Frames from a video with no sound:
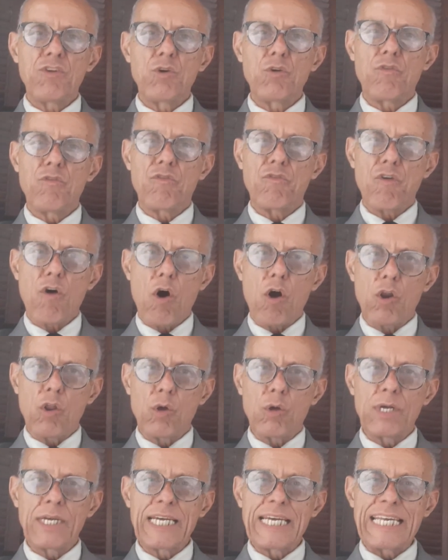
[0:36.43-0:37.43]
you
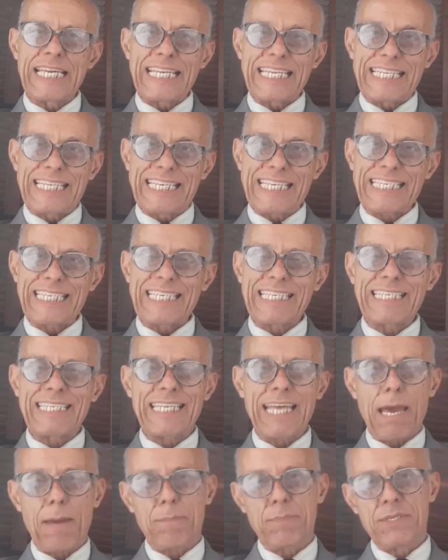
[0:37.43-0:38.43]
follow these
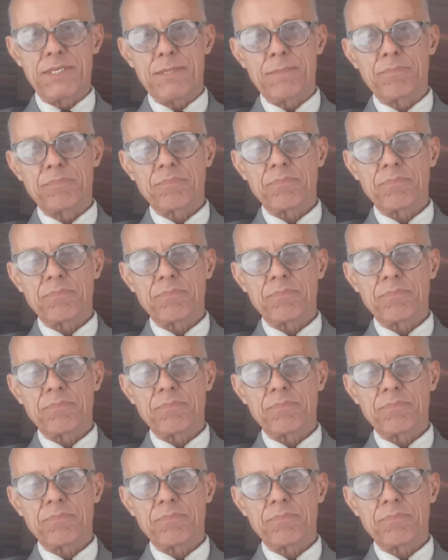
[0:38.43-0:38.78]
steps